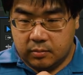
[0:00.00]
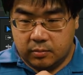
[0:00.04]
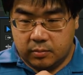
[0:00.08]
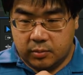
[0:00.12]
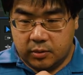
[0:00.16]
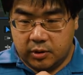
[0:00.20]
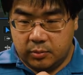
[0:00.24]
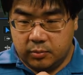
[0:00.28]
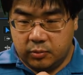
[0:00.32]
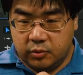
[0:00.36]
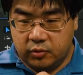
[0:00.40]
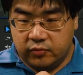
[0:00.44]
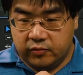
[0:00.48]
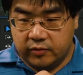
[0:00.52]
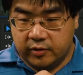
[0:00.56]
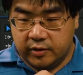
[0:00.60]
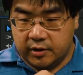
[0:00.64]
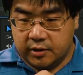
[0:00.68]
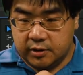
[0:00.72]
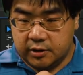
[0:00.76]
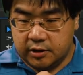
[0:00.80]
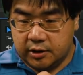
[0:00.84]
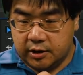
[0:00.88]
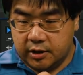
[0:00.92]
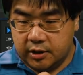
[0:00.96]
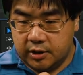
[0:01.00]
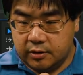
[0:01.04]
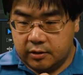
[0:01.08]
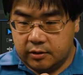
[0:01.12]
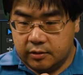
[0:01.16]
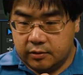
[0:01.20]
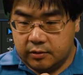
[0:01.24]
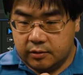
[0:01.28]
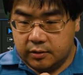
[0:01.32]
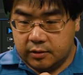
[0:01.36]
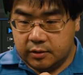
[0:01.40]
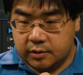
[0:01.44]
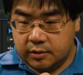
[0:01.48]
by moving the
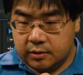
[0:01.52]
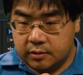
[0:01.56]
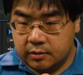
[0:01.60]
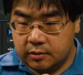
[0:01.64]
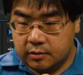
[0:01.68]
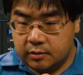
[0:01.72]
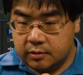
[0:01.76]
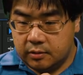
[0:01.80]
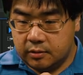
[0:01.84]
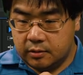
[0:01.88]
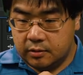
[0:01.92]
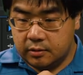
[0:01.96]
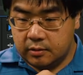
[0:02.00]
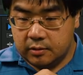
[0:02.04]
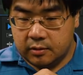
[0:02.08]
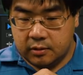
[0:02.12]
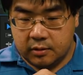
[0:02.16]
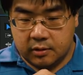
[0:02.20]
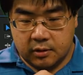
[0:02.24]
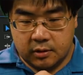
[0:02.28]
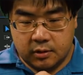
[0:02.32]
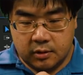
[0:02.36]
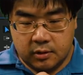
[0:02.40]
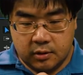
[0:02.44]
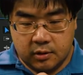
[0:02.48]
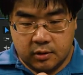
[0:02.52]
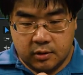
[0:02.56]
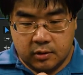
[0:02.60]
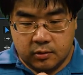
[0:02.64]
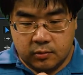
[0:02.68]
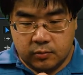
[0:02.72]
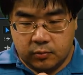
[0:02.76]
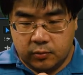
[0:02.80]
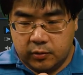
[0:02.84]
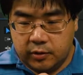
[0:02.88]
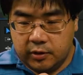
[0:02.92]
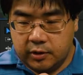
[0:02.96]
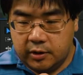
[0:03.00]
shadows.
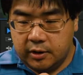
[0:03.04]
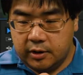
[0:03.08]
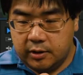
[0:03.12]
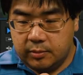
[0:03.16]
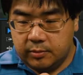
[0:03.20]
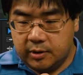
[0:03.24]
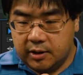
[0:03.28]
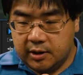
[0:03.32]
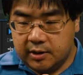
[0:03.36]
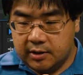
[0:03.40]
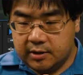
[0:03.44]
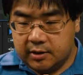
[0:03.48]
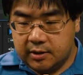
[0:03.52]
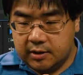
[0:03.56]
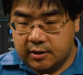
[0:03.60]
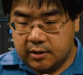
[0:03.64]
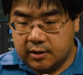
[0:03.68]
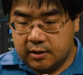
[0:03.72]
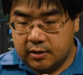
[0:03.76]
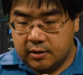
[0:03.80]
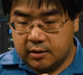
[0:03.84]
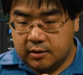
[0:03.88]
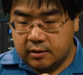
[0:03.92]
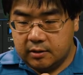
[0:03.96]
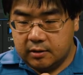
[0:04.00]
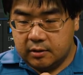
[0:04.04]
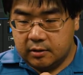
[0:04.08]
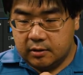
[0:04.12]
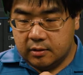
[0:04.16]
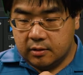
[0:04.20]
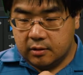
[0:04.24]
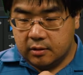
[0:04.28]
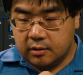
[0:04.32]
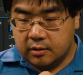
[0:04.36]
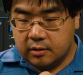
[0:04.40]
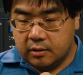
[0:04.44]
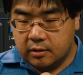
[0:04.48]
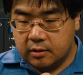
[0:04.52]
Really, I'm not seeing
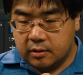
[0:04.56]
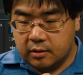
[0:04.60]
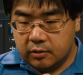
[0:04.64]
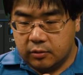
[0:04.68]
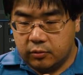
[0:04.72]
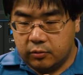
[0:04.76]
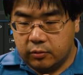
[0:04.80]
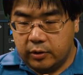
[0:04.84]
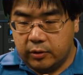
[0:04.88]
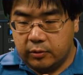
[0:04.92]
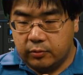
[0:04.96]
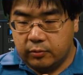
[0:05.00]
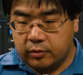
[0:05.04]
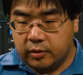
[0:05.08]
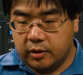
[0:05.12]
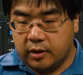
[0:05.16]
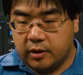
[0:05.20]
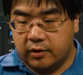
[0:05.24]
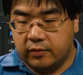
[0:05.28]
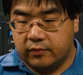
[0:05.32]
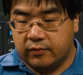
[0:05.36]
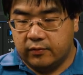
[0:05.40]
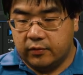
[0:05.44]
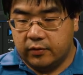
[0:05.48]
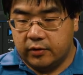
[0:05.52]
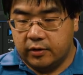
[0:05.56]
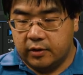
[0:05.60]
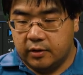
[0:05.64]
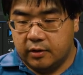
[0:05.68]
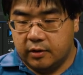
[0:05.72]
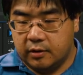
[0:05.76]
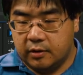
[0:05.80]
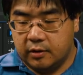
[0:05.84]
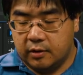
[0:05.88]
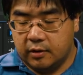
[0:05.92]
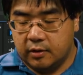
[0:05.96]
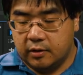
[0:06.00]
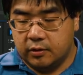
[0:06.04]
a great
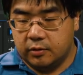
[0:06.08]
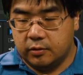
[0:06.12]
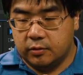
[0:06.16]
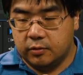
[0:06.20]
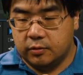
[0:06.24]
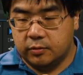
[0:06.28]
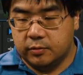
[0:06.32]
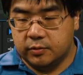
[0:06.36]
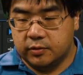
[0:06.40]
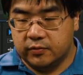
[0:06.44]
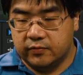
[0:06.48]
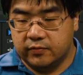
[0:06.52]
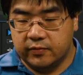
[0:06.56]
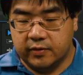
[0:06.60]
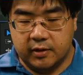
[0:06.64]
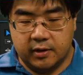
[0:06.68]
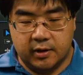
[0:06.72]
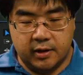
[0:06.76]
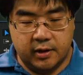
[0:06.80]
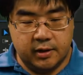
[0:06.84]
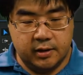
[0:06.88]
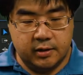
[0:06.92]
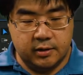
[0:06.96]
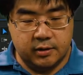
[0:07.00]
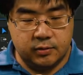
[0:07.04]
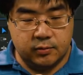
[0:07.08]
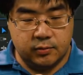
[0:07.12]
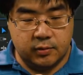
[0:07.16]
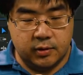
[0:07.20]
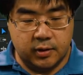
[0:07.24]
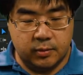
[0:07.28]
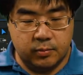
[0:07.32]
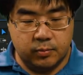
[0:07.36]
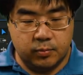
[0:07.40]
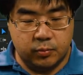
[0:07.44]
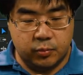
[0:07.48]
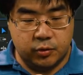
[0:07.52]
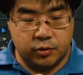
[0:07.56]
recovery in terms of the lens when
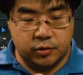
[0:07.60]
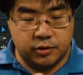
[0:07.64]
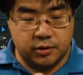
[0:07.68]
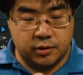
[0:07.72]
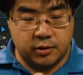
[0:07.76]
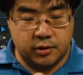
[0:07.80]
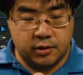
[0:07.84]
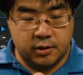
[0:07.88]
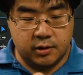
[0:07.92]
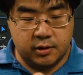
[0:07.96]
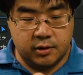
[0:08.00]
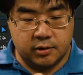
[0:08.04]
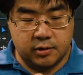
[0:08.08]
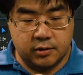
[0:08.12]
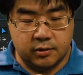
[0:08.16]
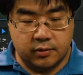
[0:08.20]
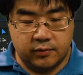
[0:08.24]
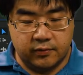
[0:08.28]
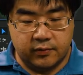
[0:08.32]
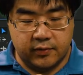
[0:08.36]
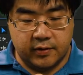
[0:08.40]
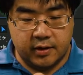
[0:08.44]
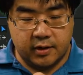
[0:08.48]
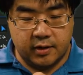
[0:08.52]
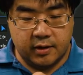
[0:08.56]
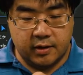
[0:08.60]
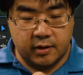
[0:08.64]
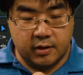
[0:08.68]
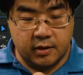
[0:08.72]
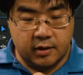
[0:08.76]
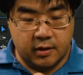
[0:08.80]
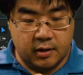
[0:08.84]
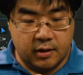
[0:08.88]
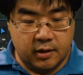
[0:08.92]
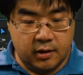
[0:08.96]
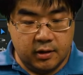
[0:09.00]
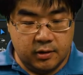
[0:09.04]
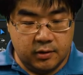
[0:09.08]
I'm pushing these. So if I
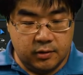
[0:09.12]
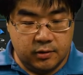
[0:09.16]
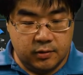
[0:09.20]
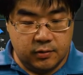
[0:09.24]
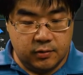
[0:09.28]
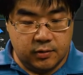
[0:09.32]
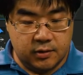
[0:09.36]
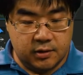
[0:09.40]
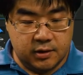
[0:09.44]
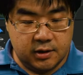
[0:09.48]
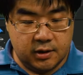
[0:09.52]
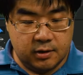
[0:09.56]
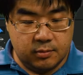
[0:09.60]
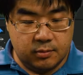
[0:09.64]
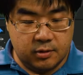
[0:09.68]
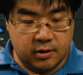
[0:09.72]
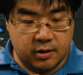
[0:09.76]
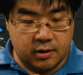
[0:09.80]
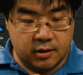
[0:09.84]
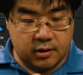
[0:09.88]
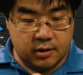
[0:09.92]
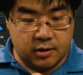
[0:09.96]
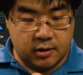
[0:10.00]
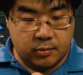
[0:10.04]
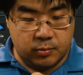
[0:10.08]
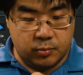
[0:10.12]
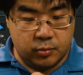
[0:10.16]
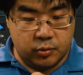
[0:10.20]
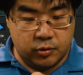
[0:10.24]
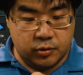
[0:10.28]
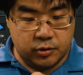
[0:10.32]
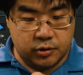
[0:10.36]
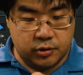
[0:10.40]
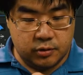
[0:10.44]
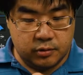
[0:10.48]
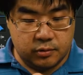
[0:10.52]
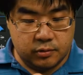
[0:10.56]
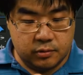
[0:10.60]
do the same thing, I
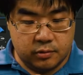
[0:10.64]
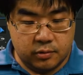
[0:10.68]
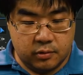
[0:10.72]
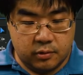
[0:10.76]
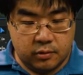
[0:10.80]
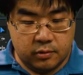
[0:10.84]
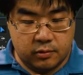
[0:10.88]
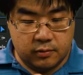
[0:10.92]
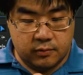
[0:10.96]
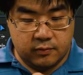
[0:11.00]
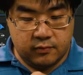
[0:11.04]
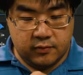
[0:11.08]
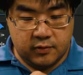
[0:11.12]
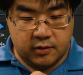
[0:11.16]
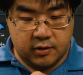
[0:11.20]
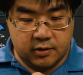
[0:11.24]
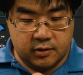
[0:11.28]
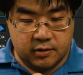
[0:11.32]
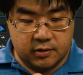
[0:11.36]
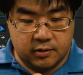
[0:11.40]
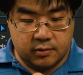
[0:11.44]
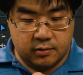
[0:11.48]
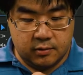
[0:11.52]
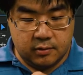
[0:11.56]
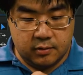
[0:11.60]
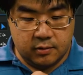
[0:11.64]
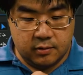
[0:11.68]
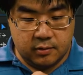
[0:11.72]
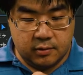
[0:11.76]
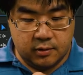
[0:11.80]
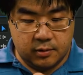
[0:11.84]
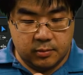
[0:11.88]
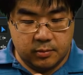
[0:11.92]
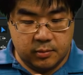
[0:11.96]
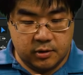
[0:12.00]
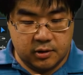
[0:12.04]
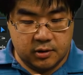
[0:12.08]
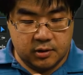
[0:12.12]
push all of these to their
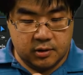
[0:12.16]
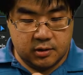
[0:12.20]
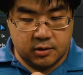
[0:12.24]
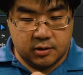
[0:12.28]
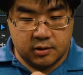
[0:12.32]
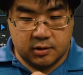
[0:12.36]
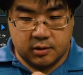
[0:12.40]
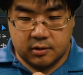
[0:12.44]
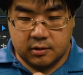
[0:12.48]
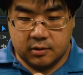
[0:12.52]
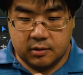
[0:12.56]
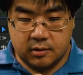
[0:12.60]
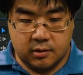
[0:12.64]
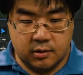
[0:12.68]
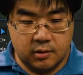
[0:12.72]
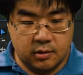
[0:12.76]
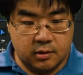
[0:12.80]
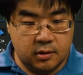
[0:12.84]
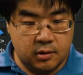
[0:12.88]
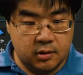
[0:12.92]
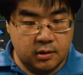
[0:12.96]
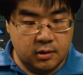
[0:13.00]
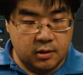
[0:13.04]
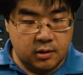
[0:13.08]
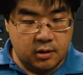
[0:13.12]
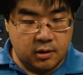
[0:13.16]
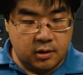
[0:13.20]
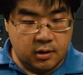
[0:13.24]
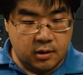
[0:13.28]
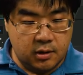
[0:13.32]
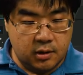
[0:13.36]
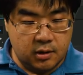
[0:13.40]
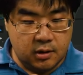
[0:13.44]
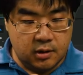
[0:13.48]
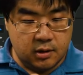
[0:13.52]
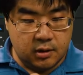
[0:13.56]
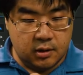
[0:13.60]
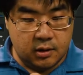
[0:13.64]
limits,
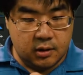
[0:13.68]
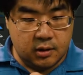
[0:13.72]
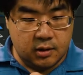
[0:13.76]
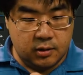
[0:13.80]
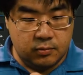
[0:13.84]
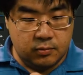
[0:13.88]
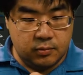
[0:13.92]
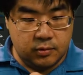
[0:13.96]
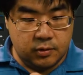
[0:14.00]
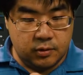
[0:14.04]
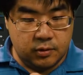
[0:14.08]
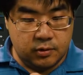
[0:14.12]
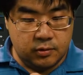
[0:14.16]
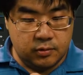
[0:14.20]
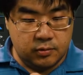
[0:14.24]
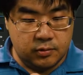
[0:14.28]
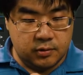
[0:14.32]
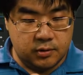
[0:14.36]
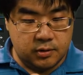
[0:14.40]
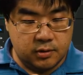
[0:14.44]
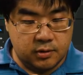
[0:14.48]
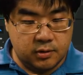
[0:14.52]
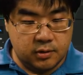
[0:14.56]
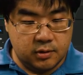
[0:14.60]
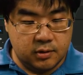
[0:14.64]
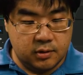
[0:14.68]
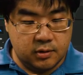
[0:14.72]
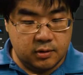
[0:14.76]
and then I reduce